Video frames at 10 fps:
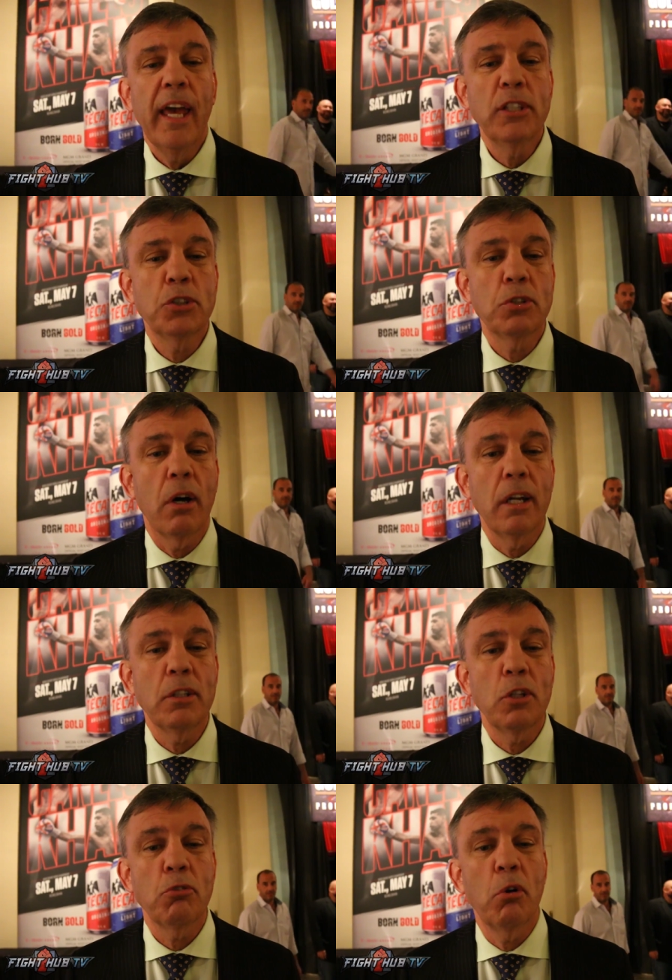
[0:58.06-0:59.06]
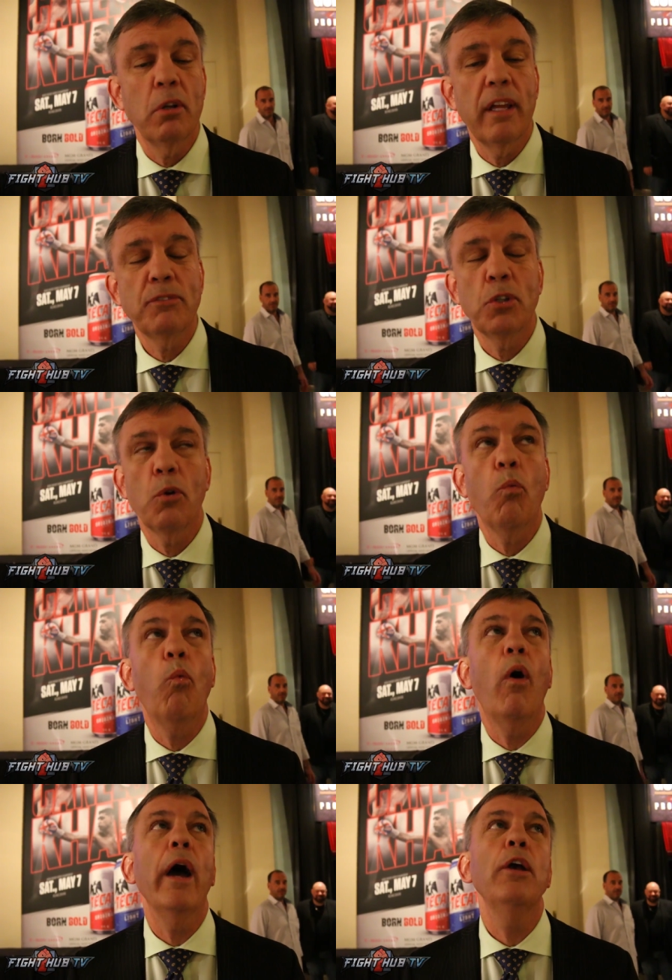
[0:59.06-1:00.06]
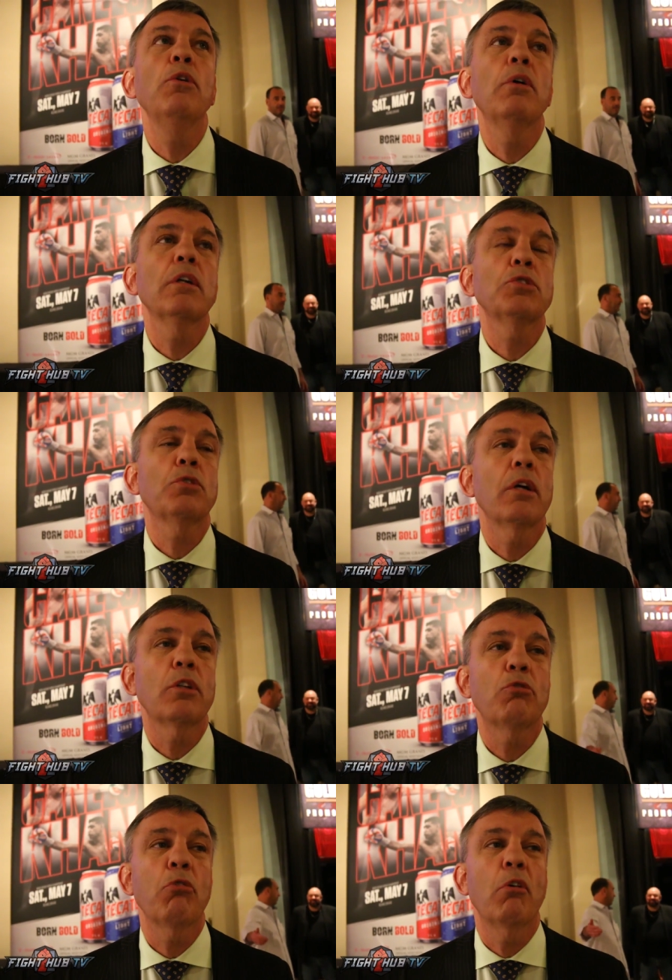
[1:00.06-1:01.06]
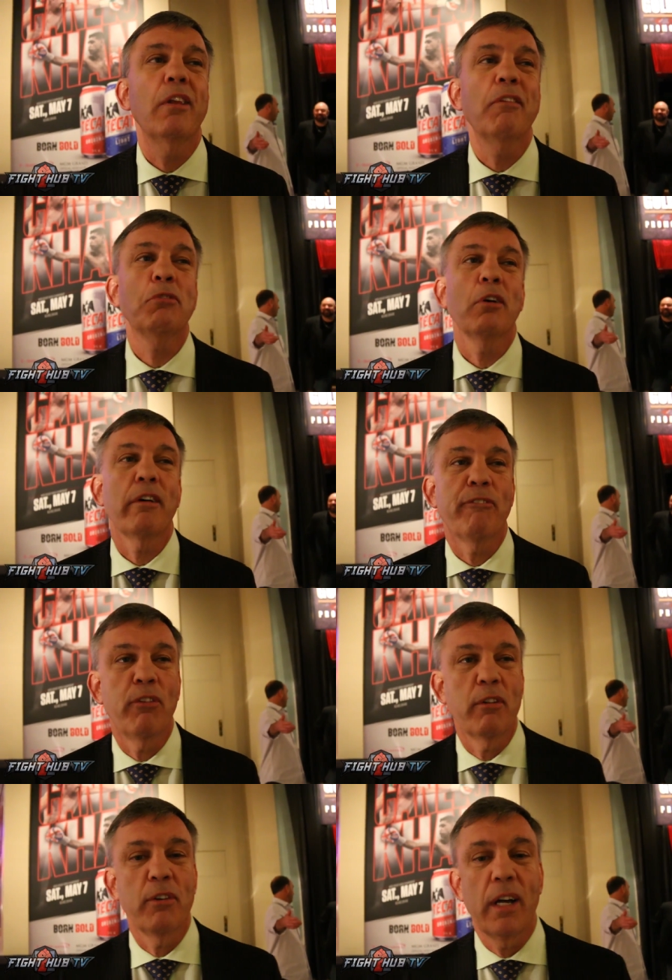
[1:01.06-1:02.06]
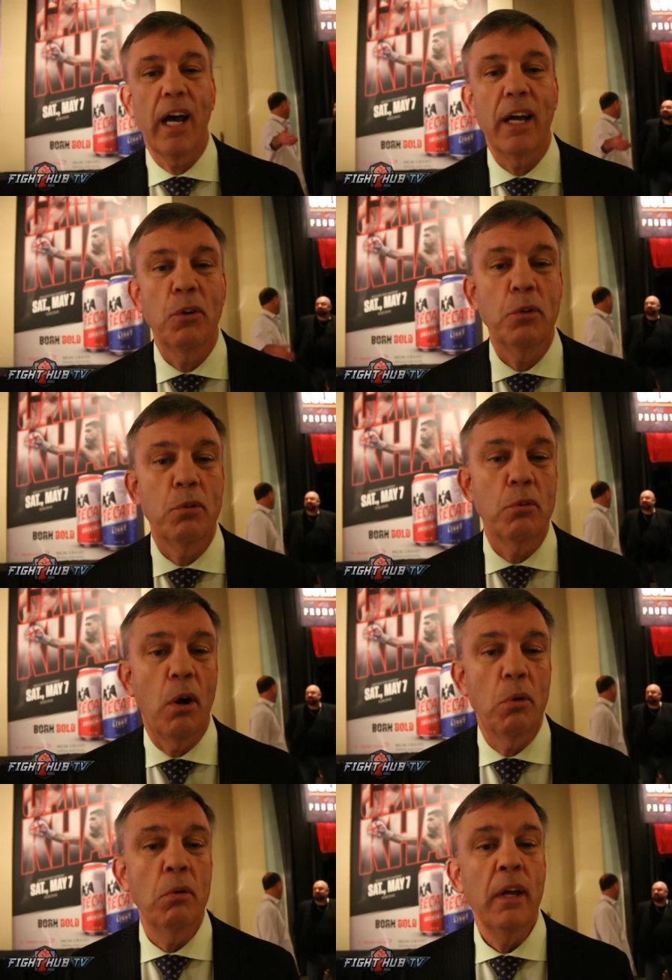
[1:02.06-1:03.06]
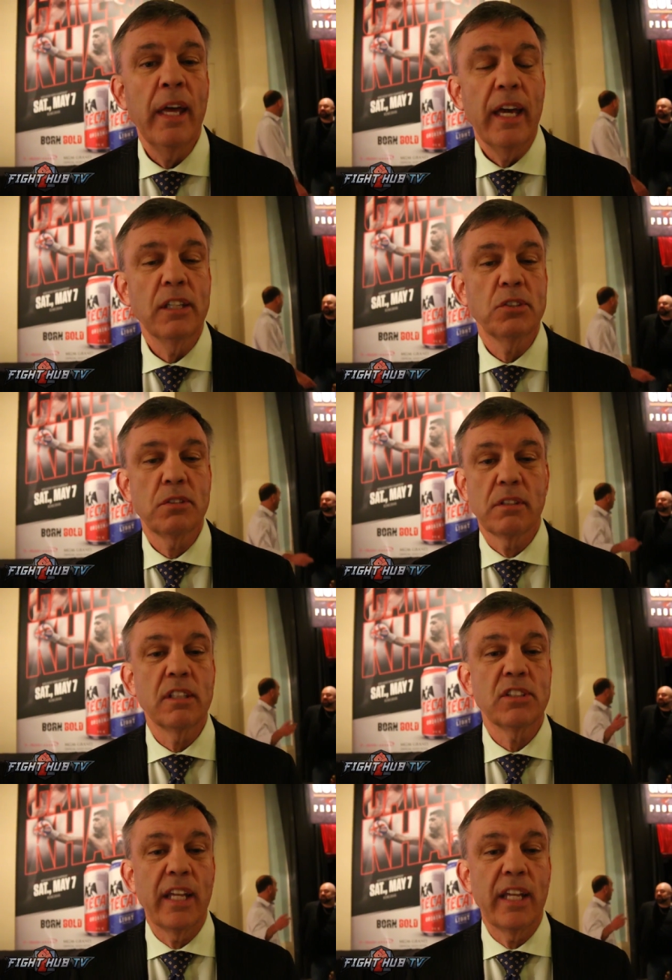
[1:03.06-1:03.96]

He started to throw a left hook. Why are you going to start to throw a left hook in front of a guy who you know is